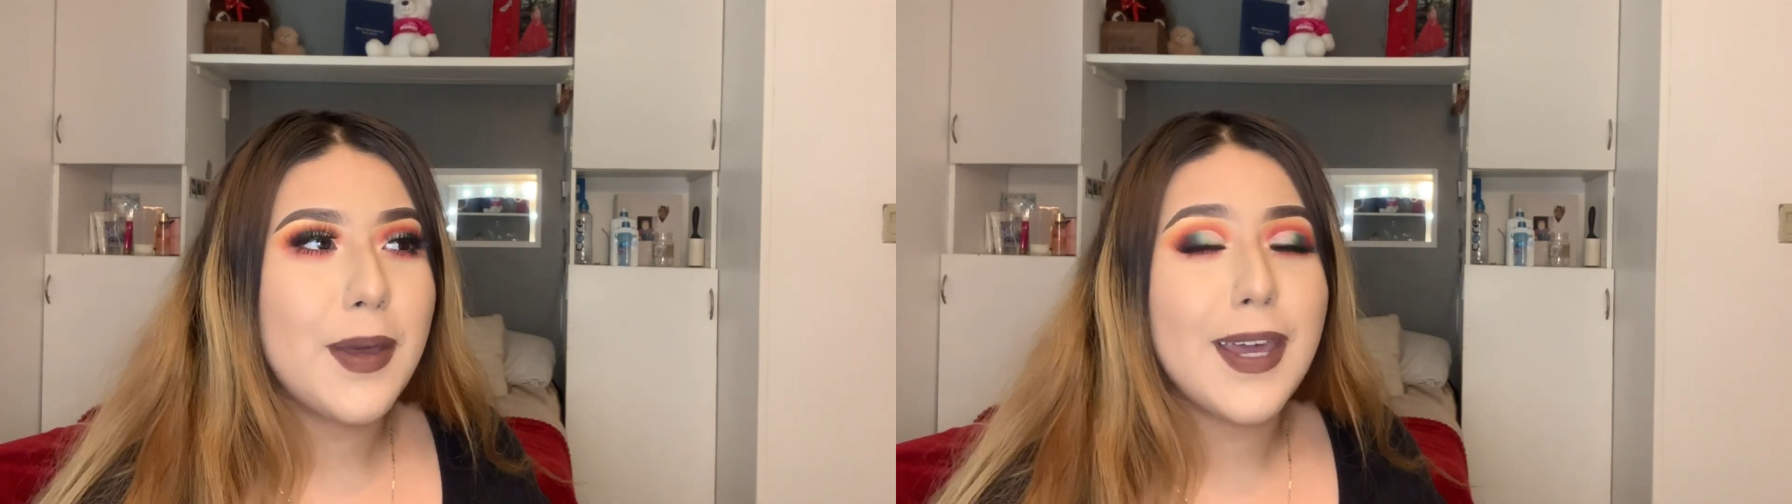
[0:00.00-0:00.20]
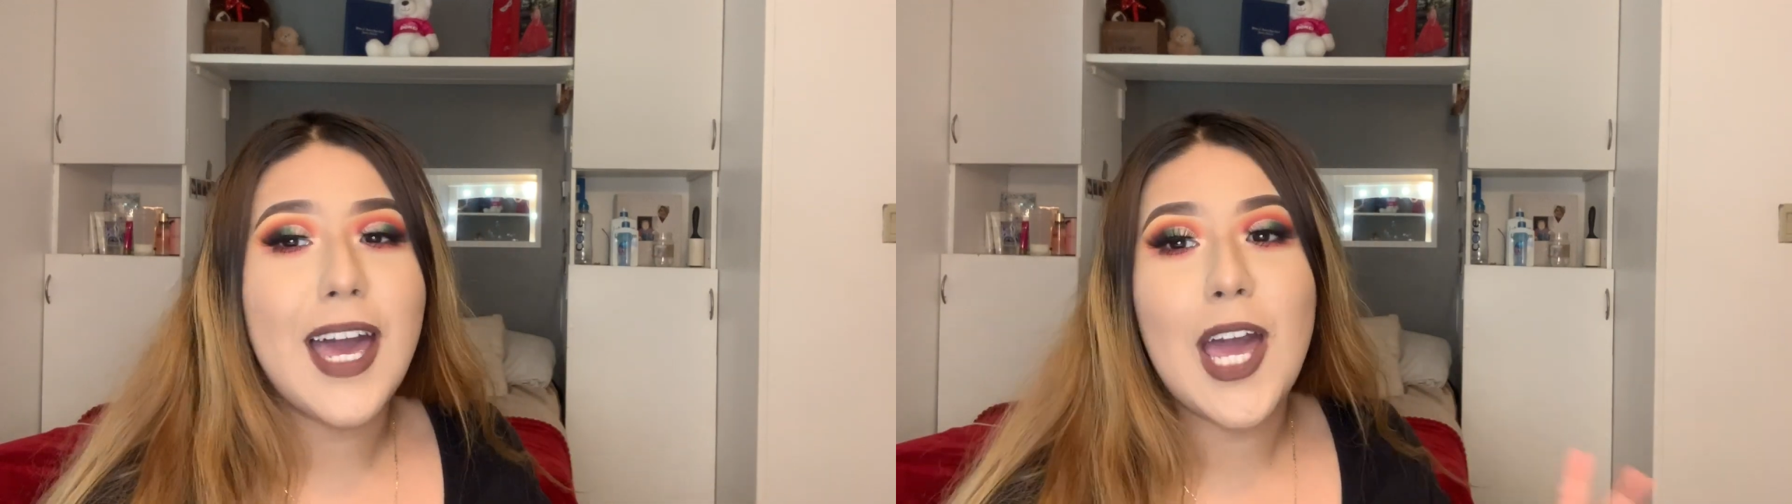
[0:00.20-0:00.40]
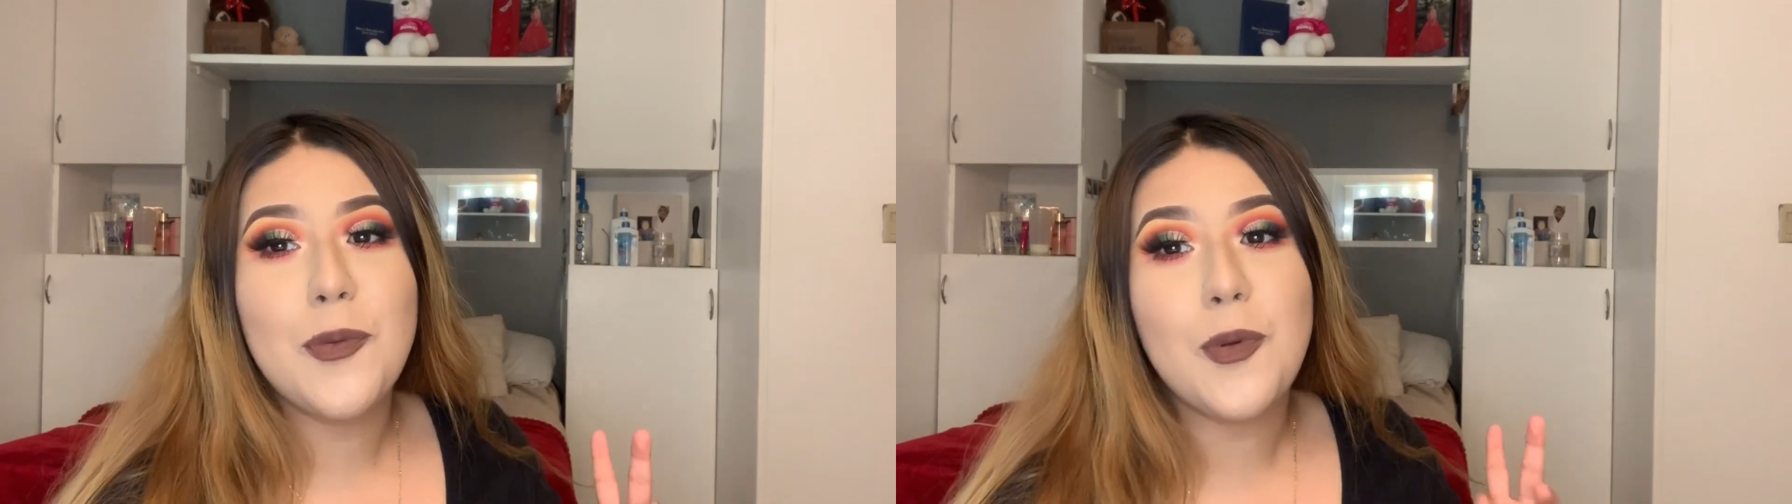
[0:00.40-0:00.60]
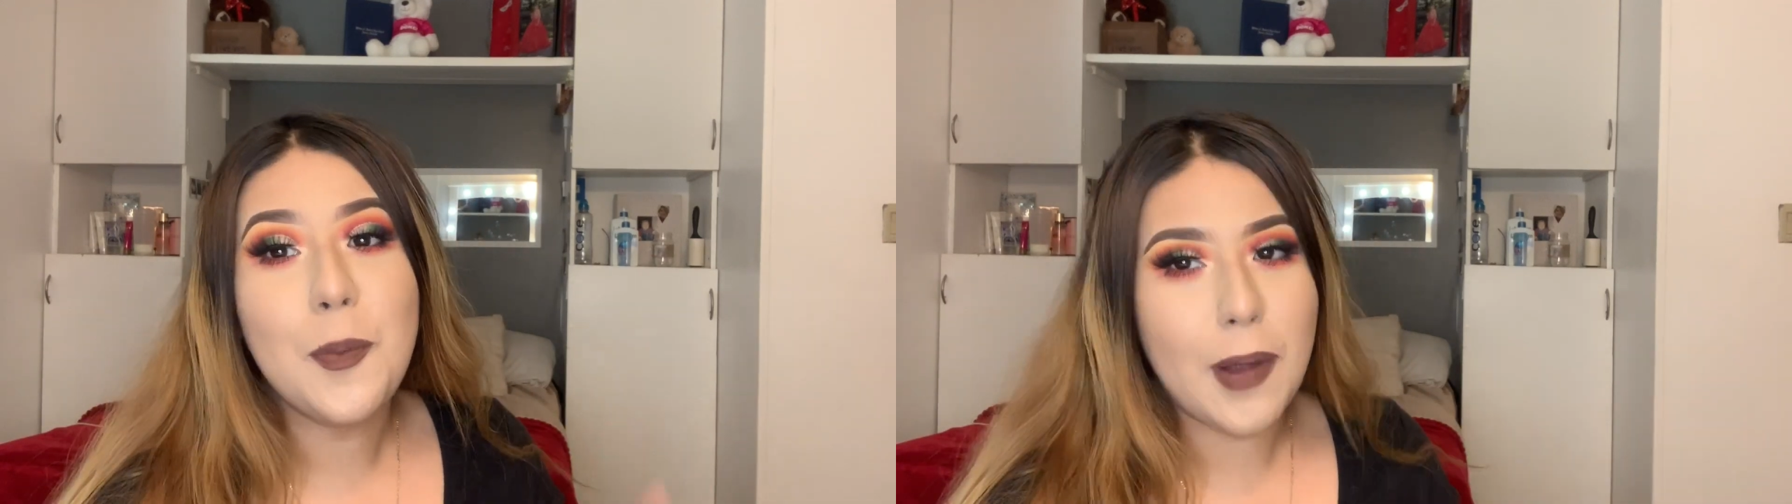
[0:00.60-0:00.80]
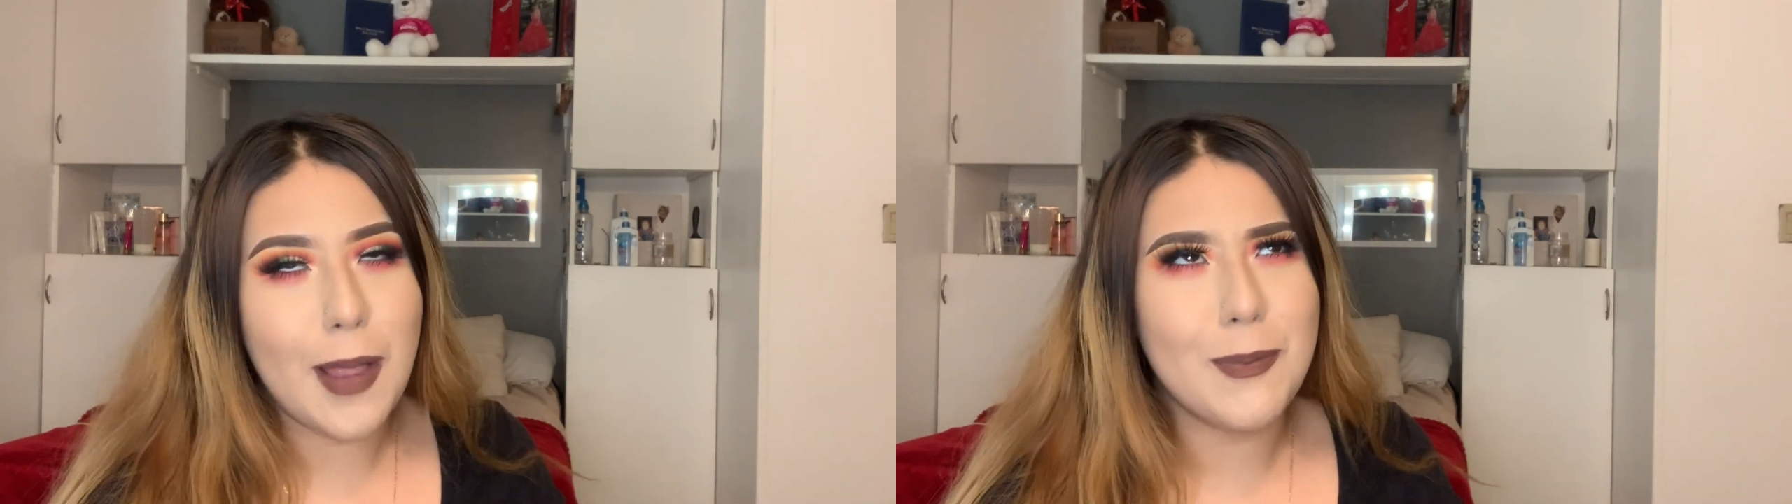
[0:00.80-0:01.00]
but
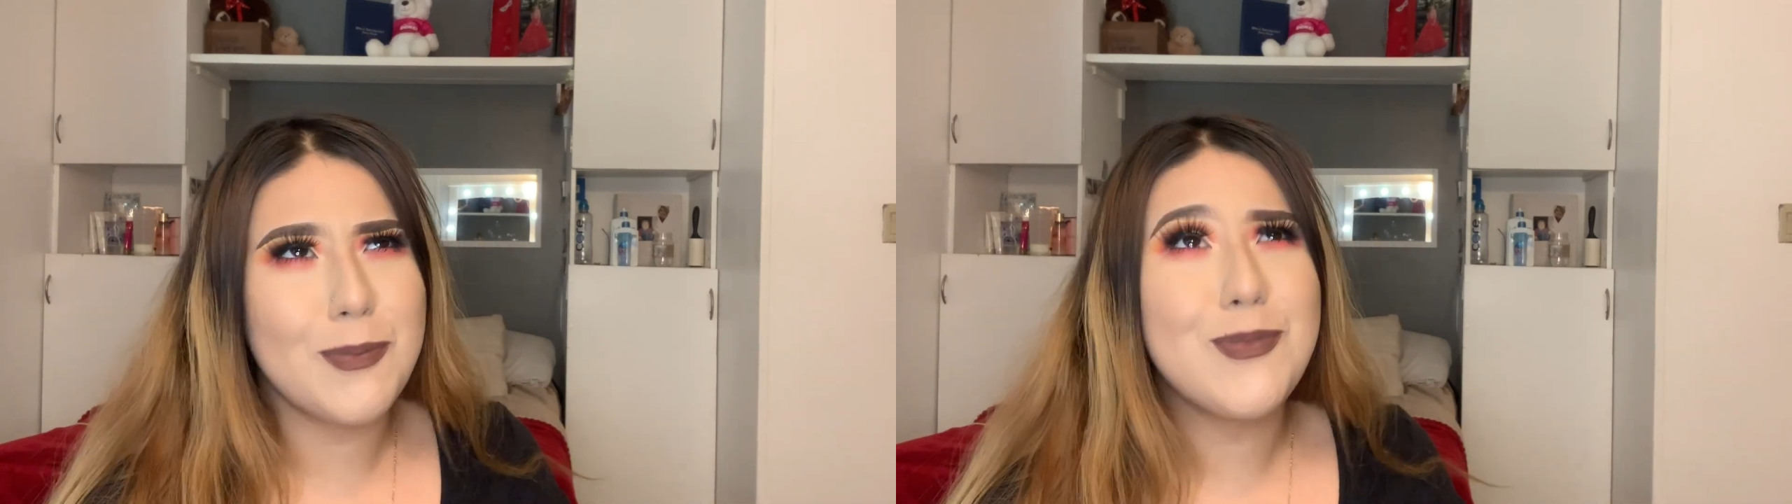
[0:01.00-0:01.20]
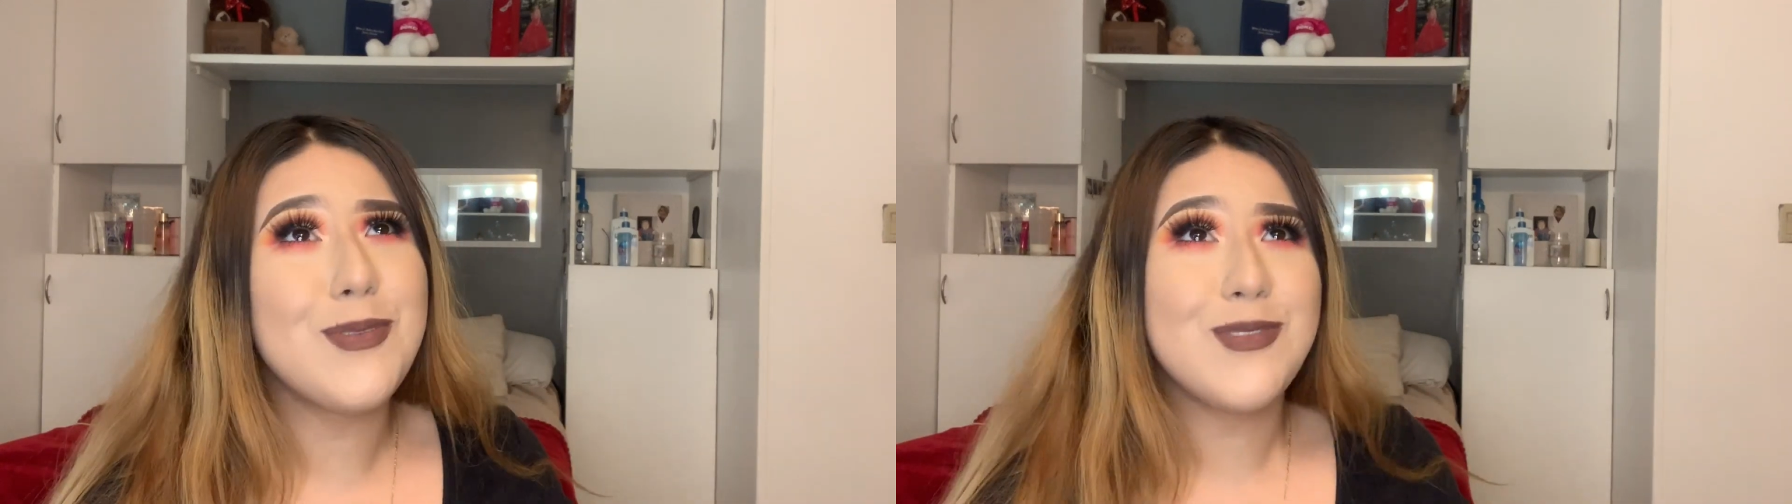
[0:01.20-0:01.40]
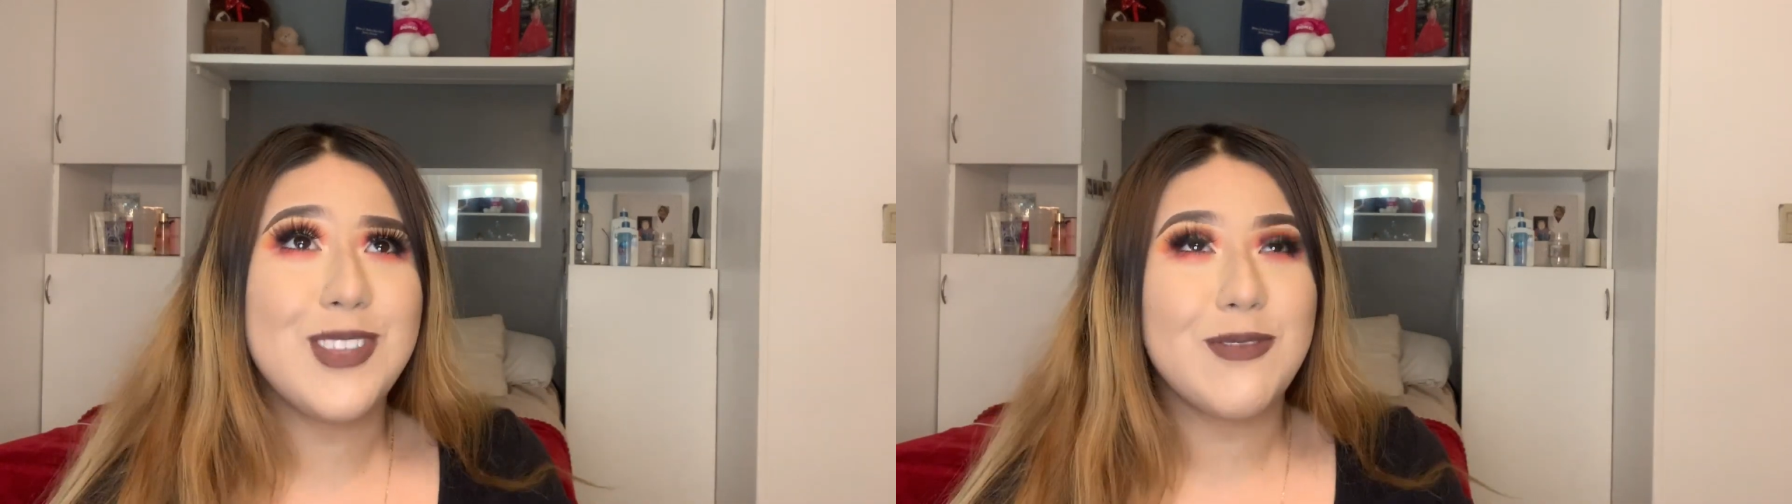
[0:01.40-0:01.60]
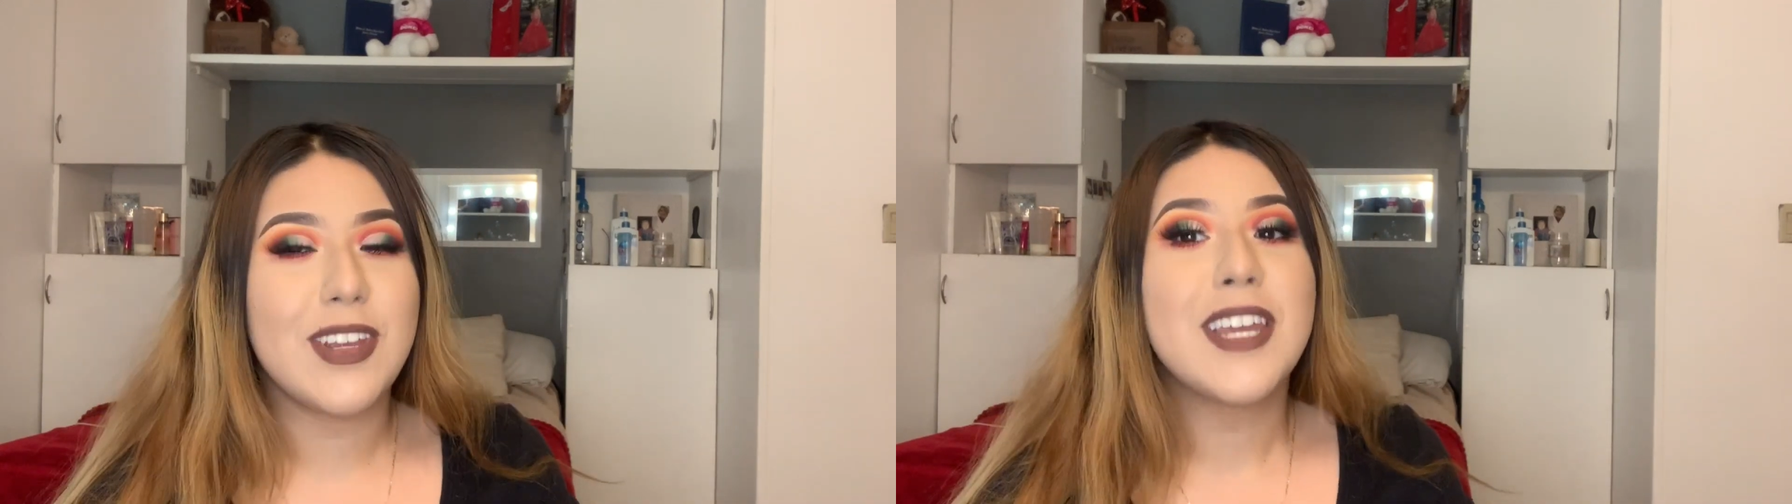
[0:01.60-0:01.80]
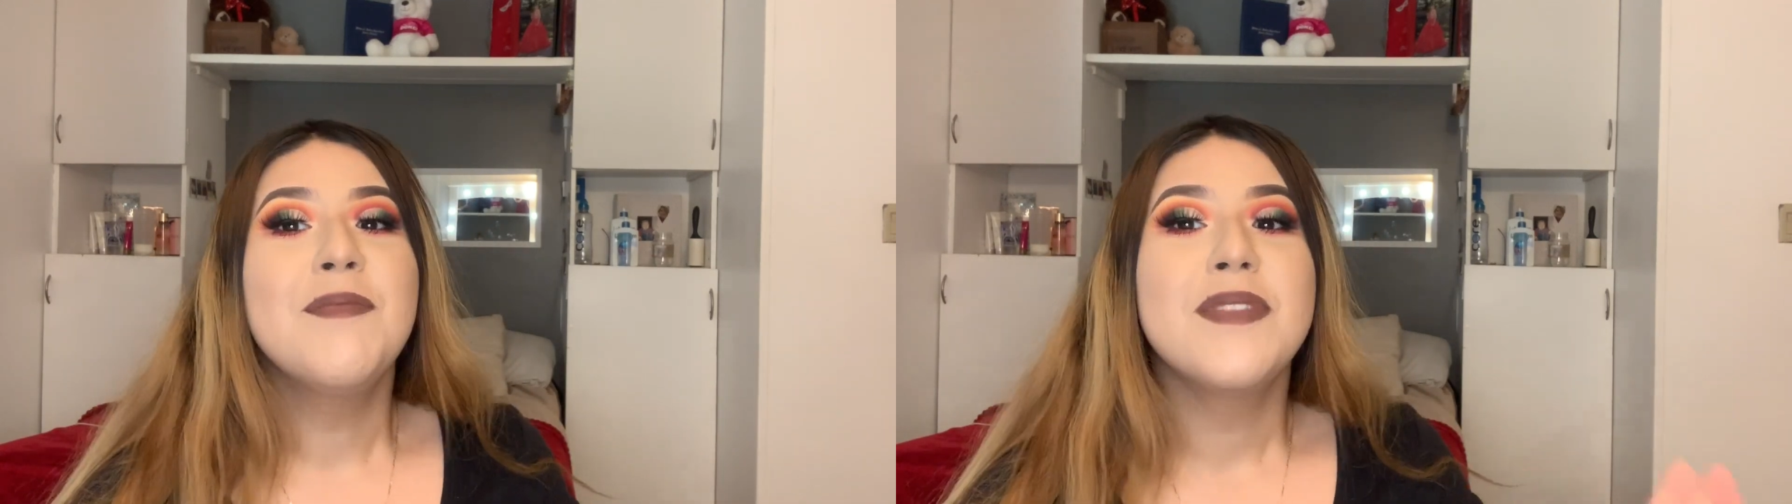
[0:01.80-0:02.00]

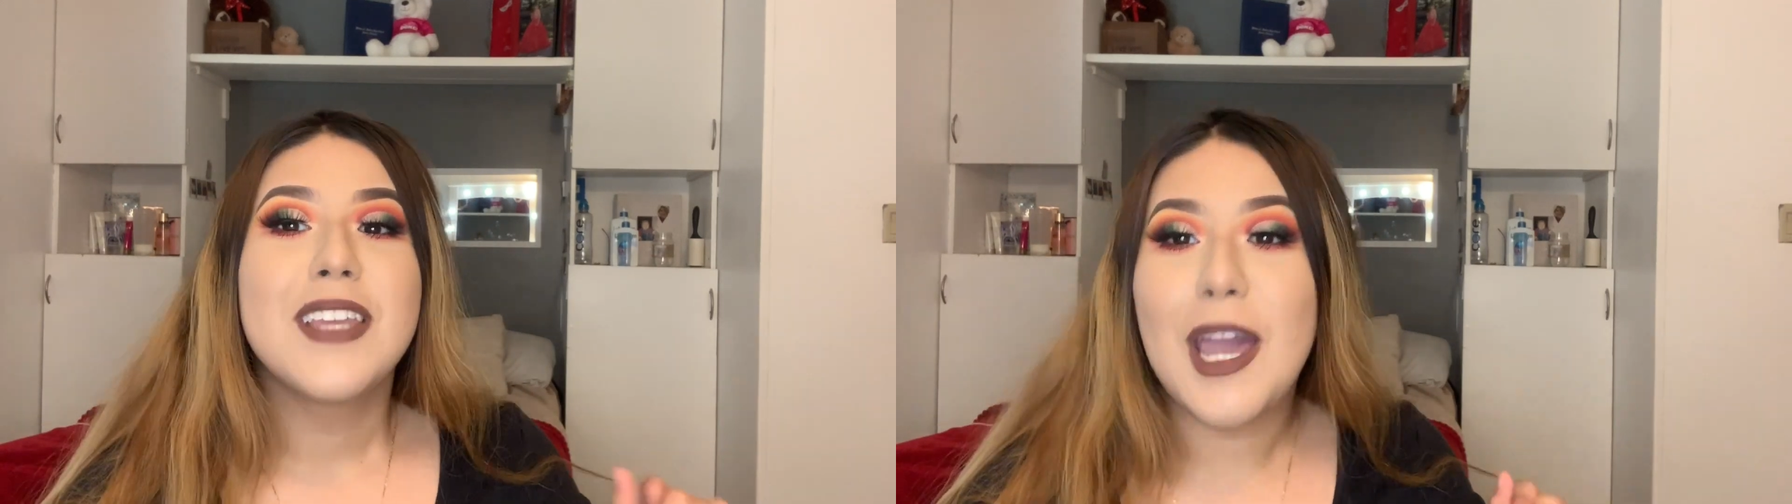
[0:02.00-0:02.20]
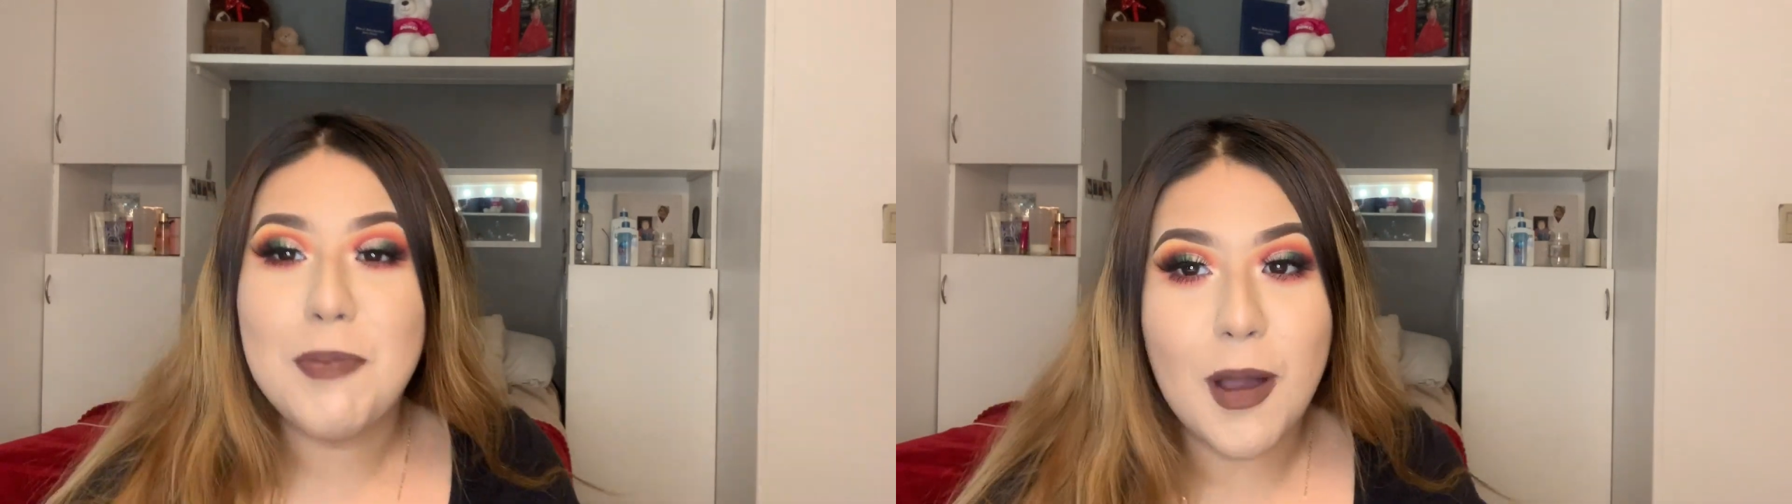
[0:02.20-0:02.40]
I